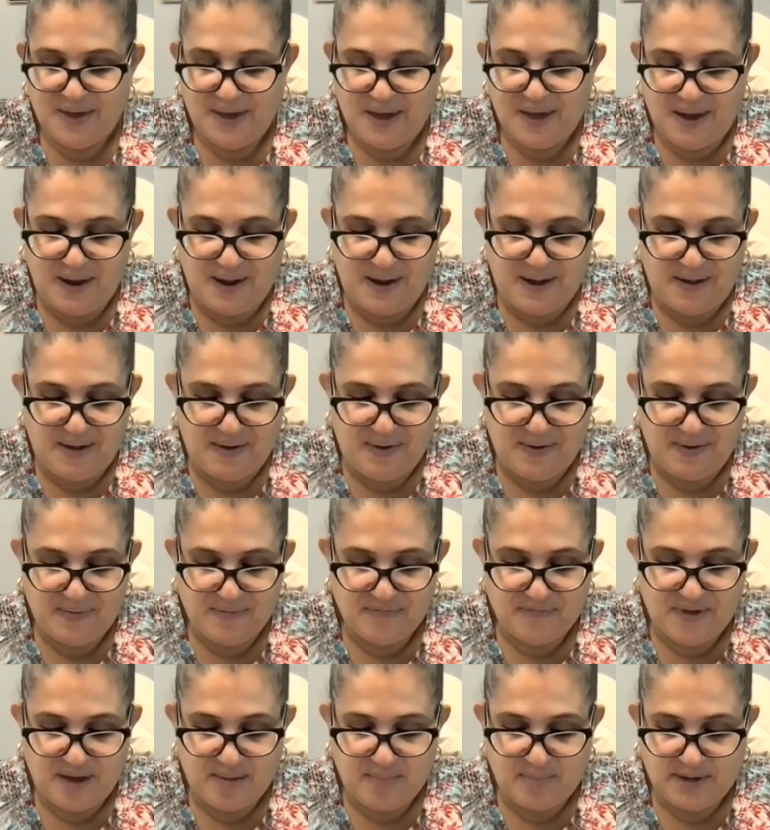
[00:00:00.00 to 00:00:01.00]
uh,
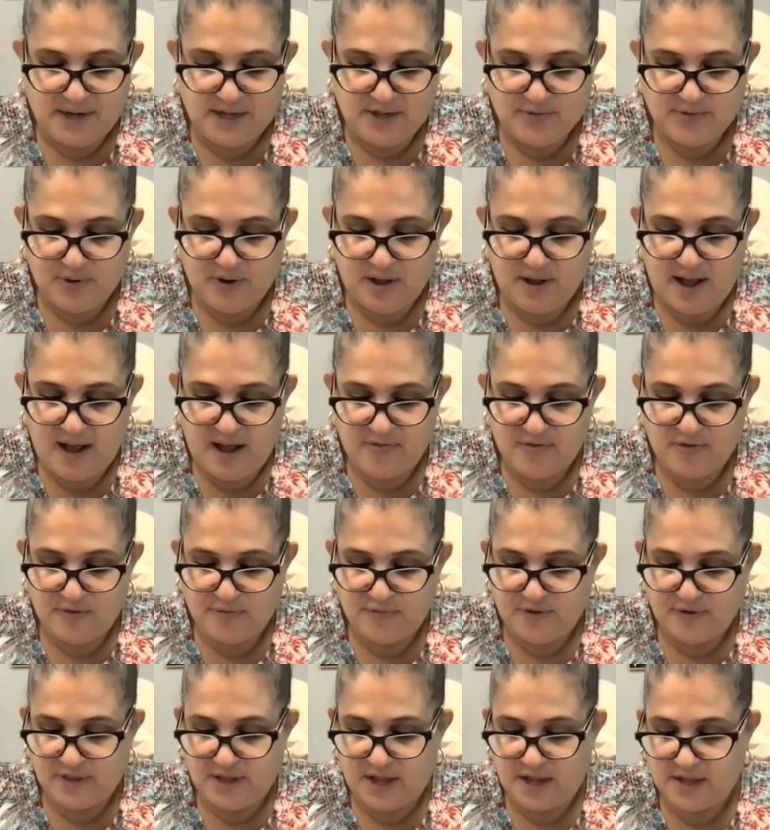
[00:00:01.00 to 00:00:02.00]
families will gather
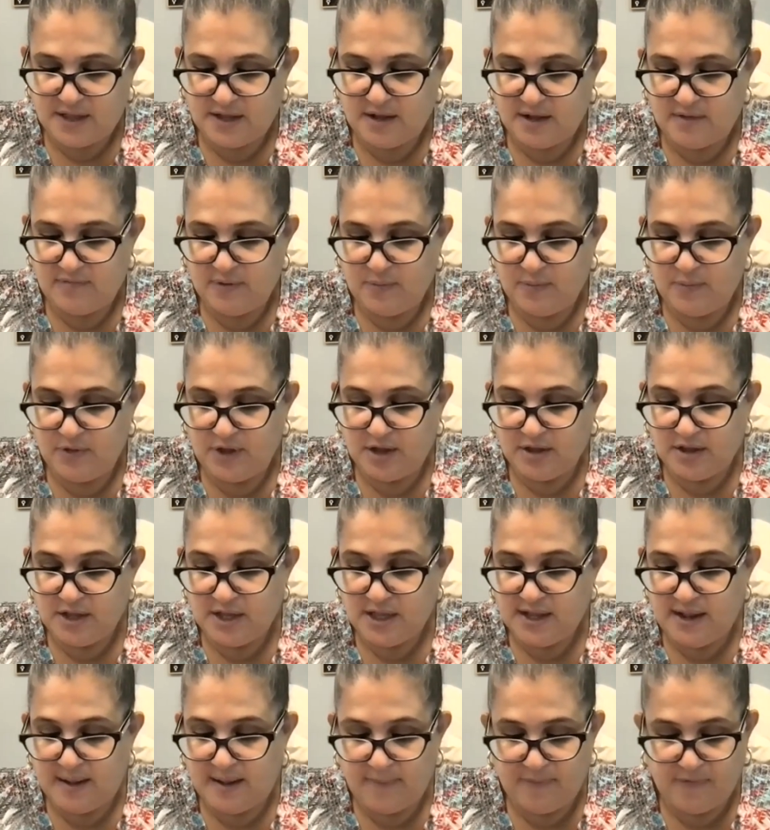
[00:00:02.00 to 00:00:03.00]
for Thanksgiving without the
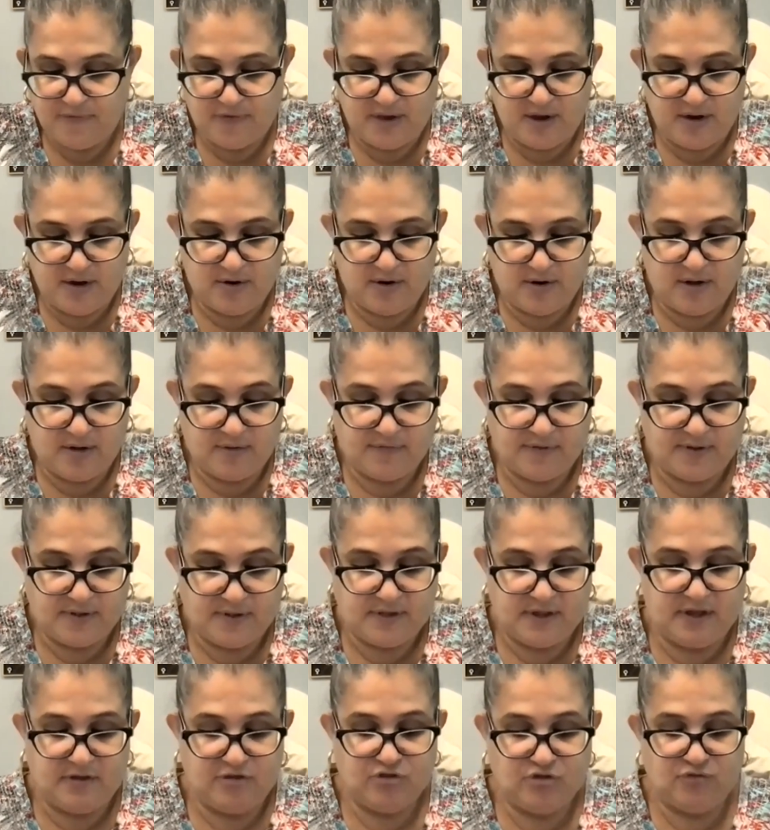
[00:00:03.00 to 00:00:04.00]
same fear of
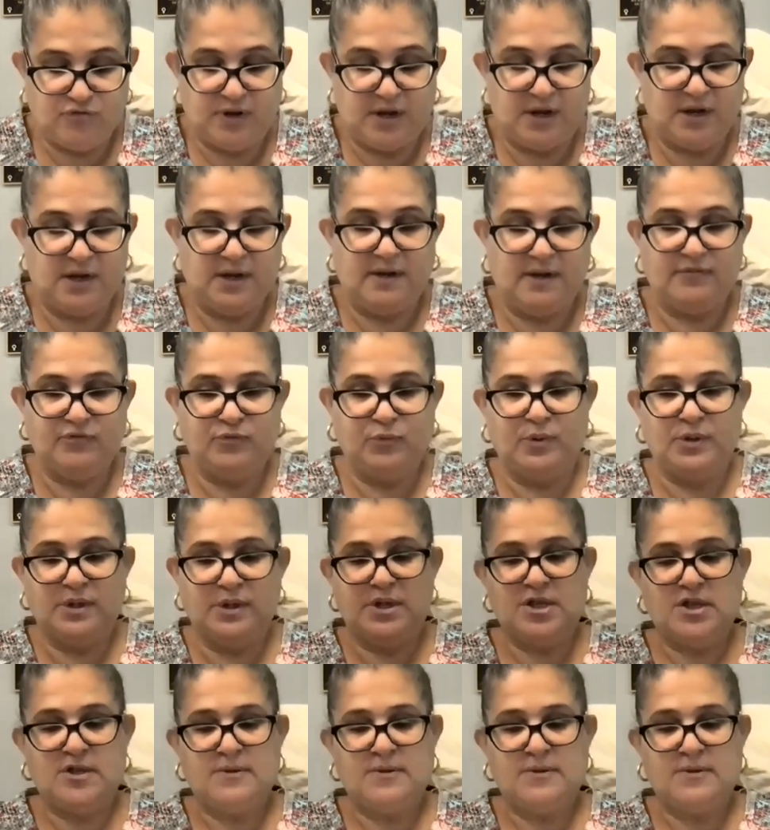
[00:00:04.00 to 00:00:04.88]
endangering loved ones.